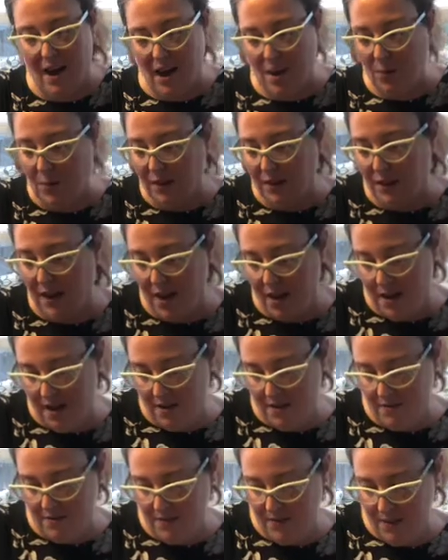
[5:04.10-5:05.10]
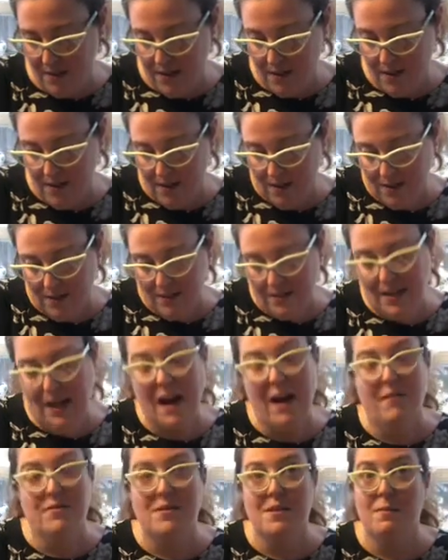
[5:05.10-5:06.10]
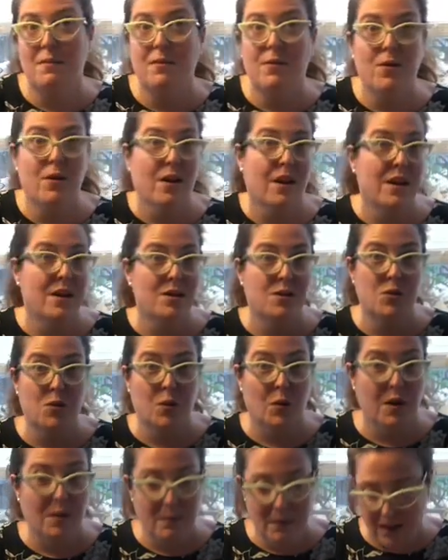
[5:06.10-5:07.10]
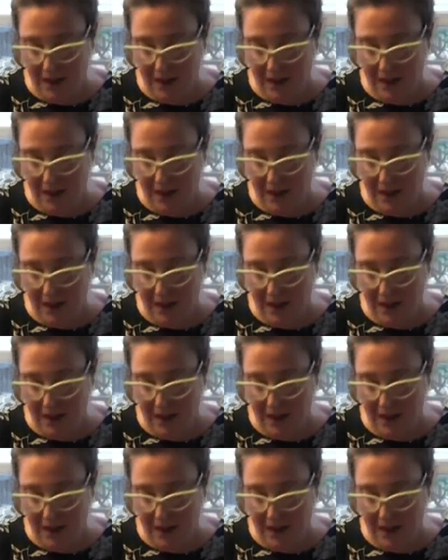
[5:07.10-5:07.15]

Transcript: I would love to have some of you guys join